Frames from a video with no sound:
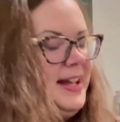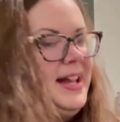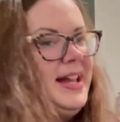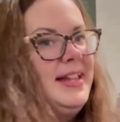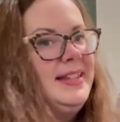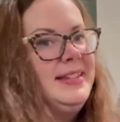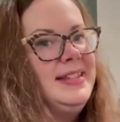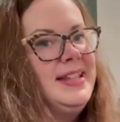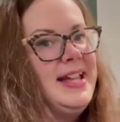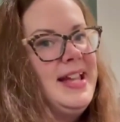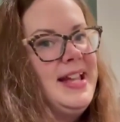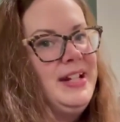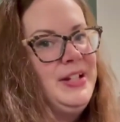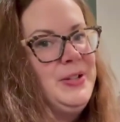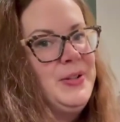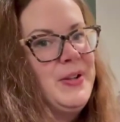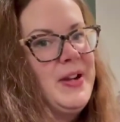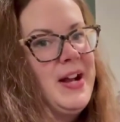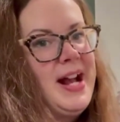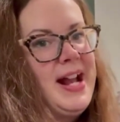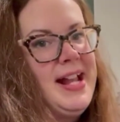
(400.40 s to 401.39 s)
And then,
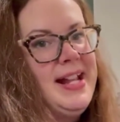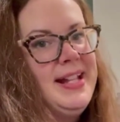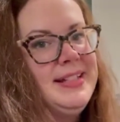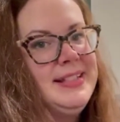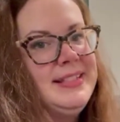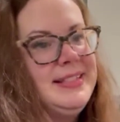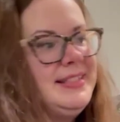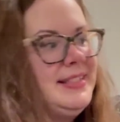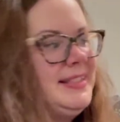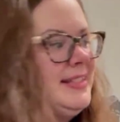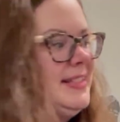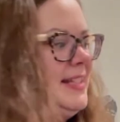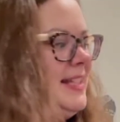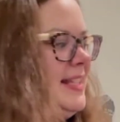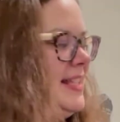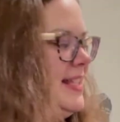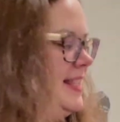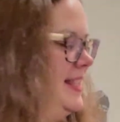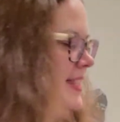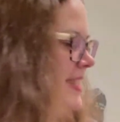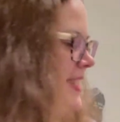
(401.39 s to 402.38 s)
you guys,